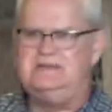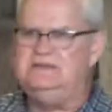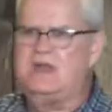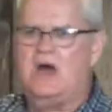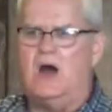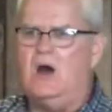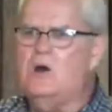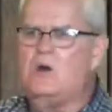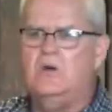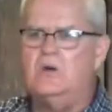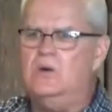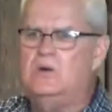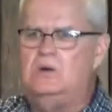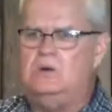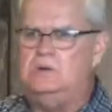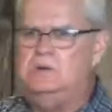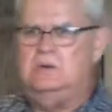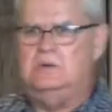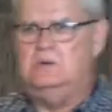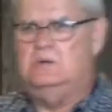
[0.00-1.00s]
No.
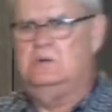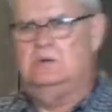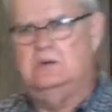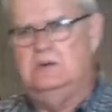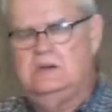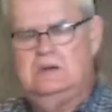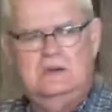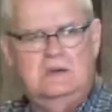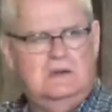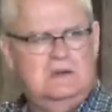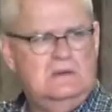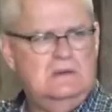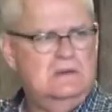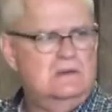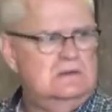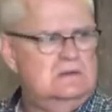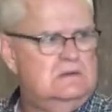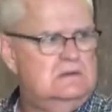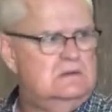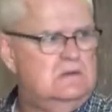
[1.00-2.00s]

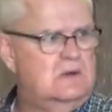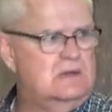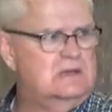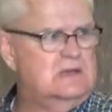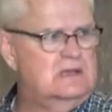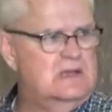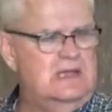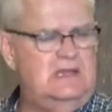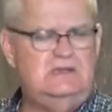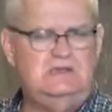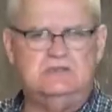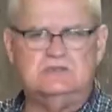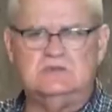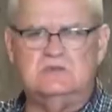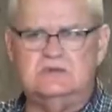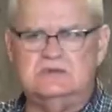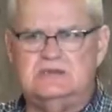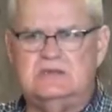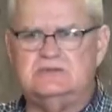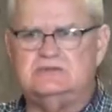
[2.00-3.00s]
One lead, you
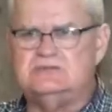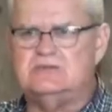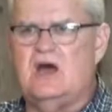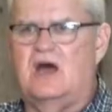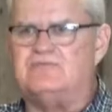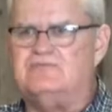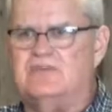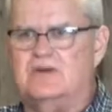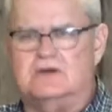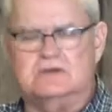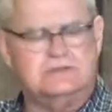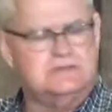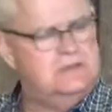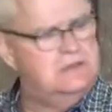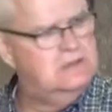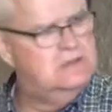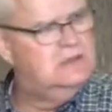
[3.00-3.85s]
want to get shot first.